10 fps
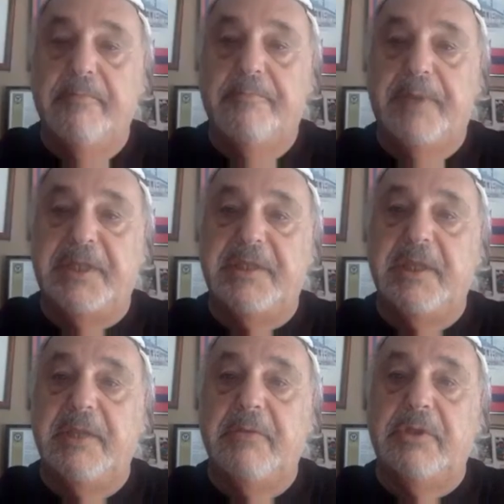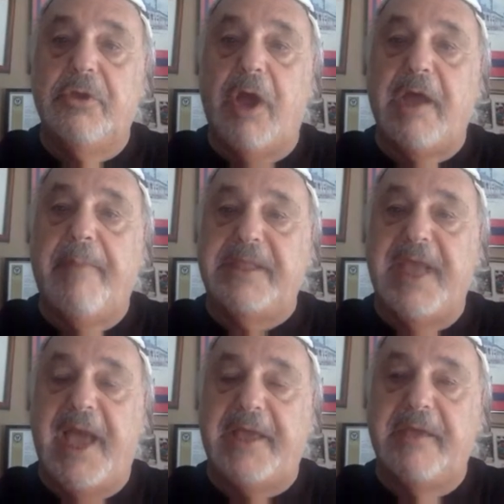But talk about
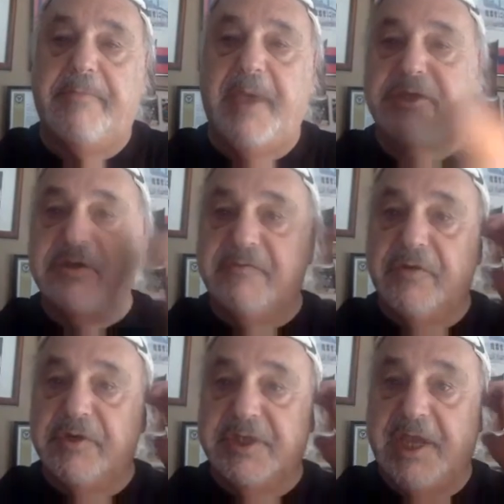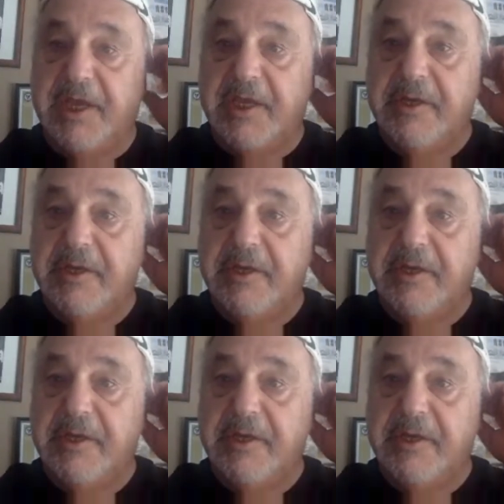the occupation for a second.